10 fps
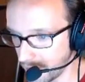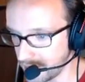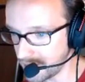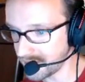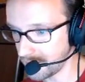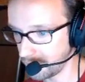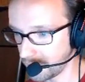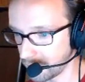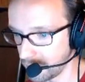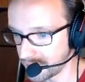IDs handled when
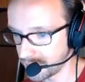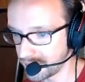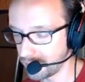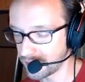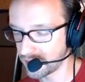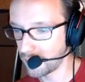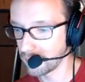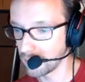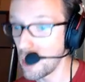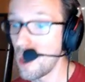a room subsumes a smaller
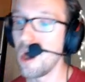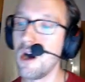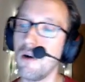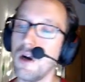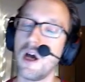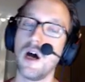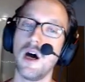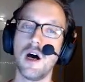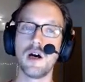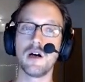room? Oh,
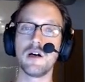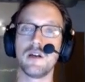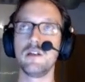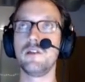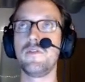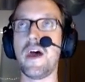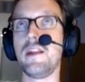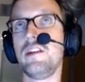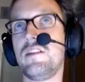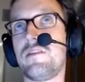that
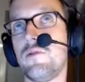is